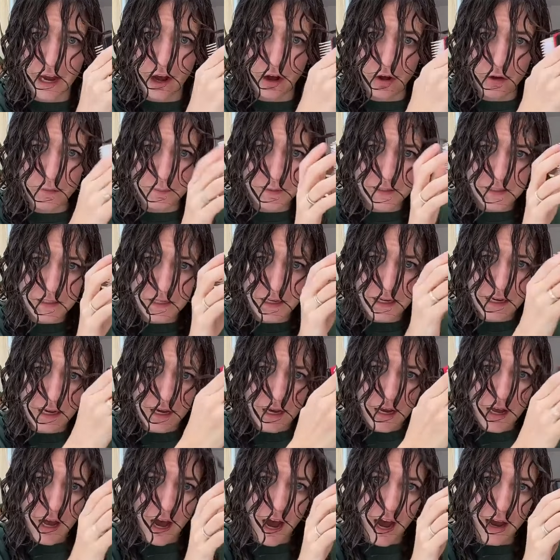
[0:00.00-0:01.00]
helps.
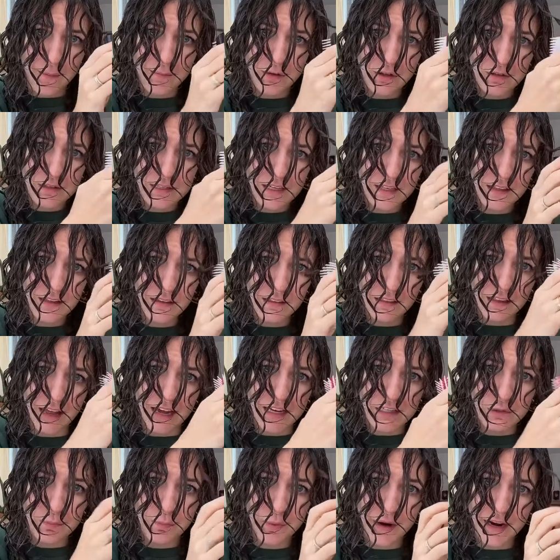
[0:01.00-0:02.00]
I'm using the
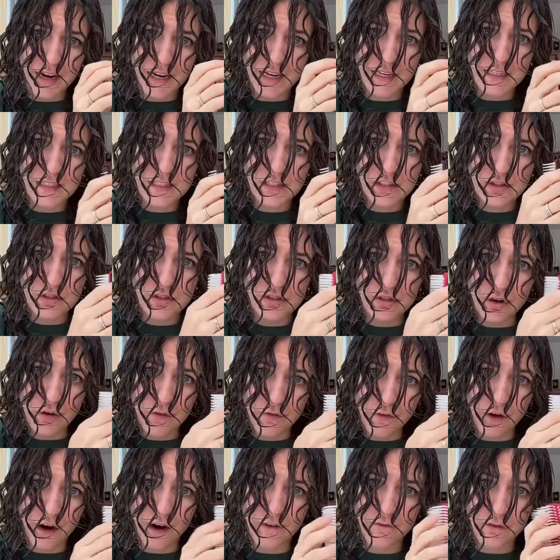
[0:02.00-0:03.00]
Lust Brands. So
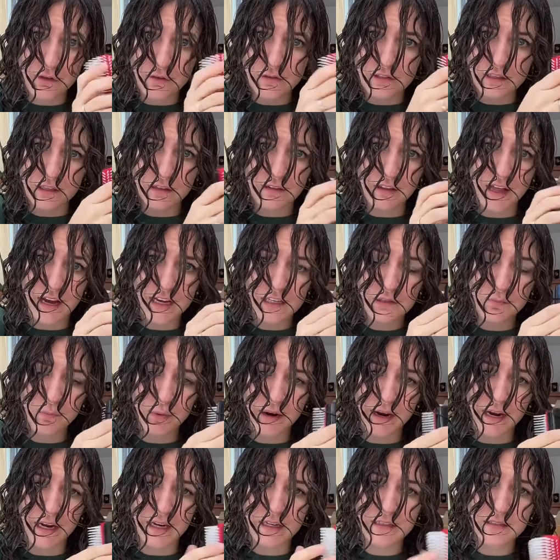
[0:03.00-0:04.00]
far I've used the Lust
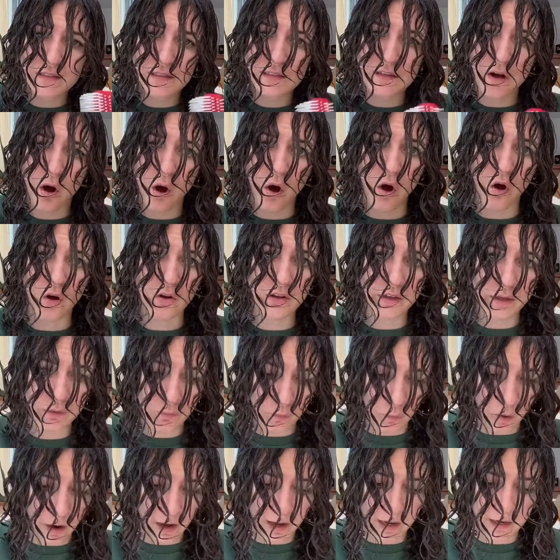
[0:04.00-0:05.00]
Brands
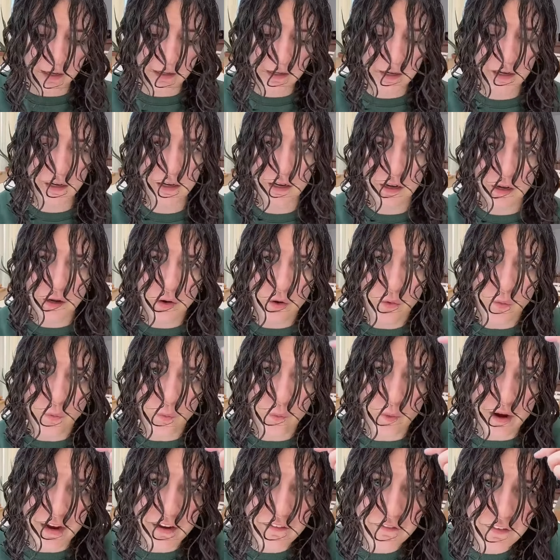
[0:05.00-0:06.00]
all-in-one
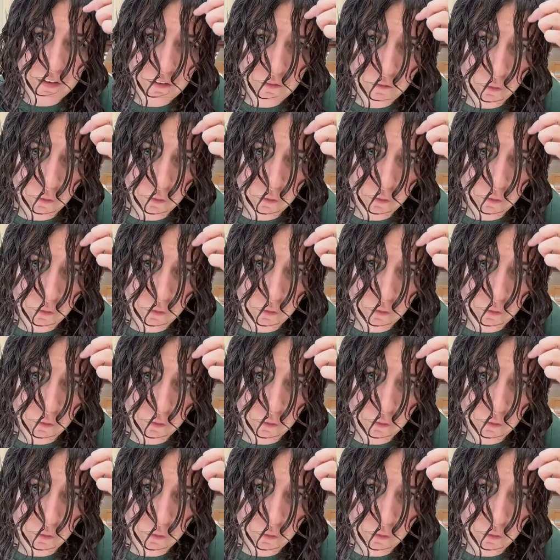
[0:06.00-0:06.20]
wavy